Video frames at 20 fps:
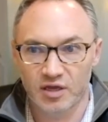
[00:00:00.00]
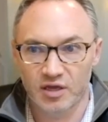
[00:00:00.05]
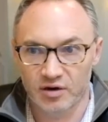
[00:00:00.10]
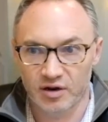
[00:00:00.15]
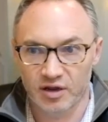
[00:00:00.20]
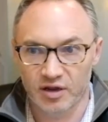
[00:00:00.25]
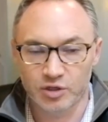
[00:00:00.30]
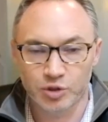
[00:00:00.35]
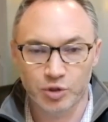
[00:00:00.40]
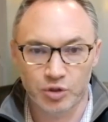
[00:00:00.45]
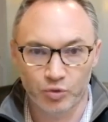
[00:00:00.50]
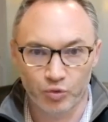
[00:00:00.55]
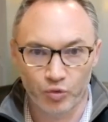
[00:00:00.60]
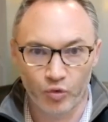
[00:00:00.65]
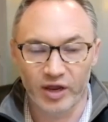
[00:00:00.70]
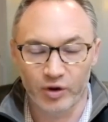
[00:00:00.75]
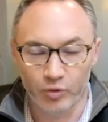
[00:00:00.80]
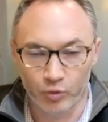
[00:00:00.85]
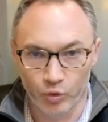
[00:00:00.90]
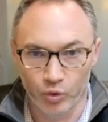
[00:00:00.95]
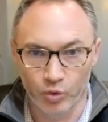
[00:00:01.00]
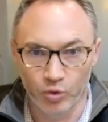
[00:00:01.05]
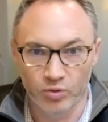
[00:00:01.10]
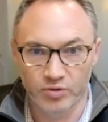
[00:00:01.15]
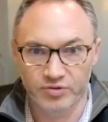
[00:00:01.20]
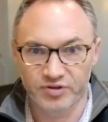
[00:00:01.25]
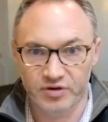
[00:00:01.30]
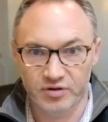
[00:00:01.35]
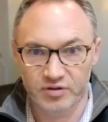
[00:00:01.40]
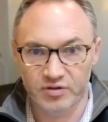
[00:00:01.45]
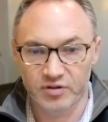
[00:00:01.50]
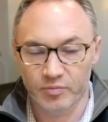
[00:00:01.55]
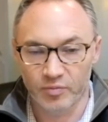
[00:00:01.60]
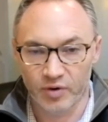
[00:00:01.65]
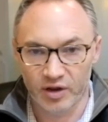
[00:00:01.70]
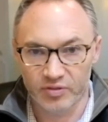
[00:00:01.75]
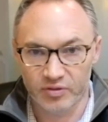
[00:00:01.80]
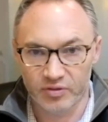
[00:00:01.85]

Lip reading: and actually write rules into them, right?